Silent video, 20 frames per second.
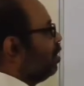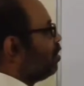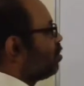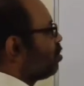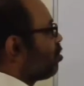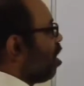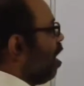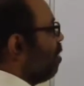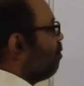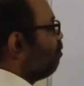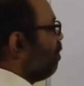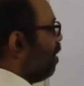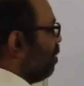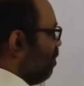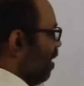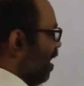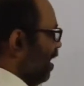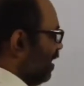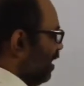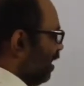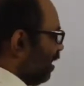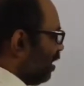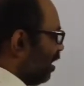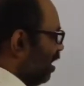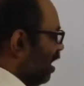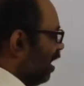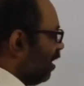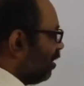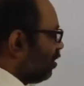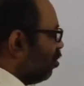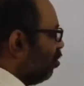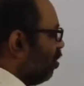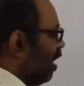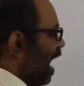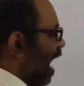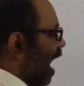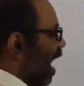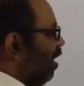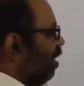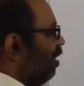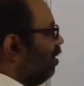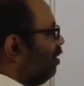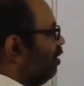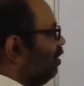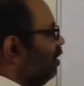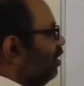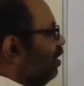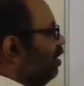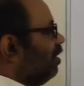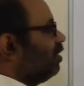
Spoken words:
Drop perpendicular to L.